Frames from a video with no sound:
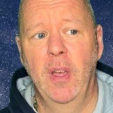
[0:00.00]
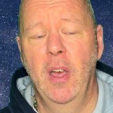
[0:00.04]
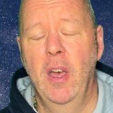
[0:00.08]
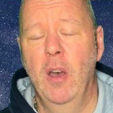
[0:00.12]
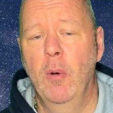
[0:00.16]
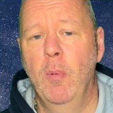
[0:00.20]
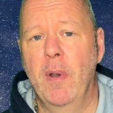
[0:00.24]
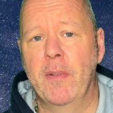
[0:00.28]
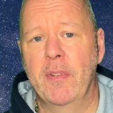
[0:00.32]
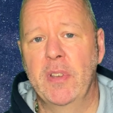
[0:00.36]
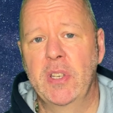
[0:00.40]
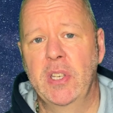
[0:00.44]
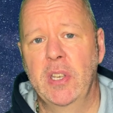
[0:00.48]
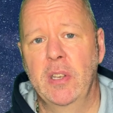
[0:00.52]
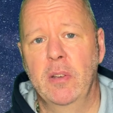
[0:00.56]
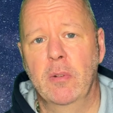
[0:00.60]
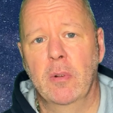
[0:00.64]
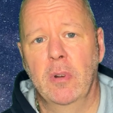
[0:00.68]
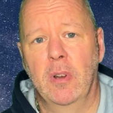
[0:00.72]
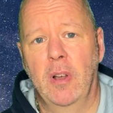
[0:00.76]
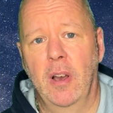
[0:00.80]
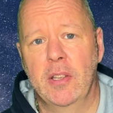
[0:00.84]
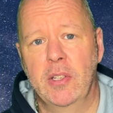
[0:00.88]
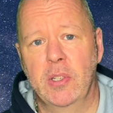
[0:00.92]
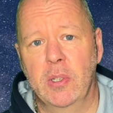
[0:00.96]
with a single
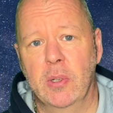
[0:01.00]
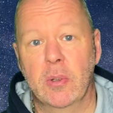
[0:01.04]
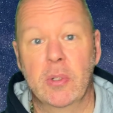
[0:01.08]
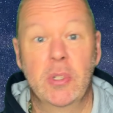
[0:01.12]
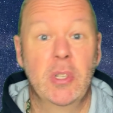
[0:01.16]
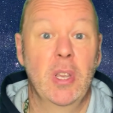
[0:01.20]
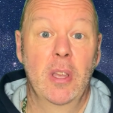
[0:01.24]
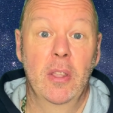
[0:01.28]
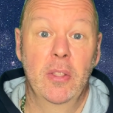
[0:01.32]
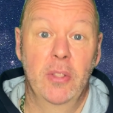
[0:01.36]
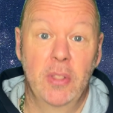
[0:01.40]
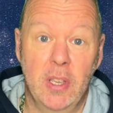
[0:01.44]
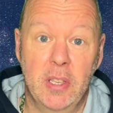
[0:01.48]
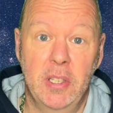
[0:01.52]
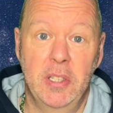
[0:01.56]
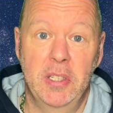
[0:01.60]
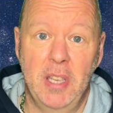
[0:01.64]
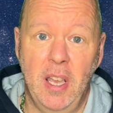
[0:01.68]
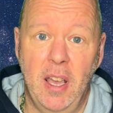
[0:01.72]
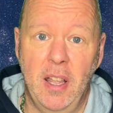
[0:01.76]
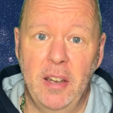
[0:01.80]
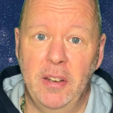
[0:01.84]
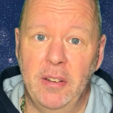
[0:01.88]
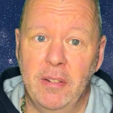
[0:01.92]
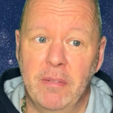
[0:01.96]
light source, the
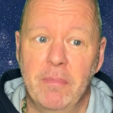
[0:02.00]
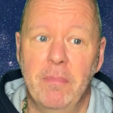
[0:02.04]
sun.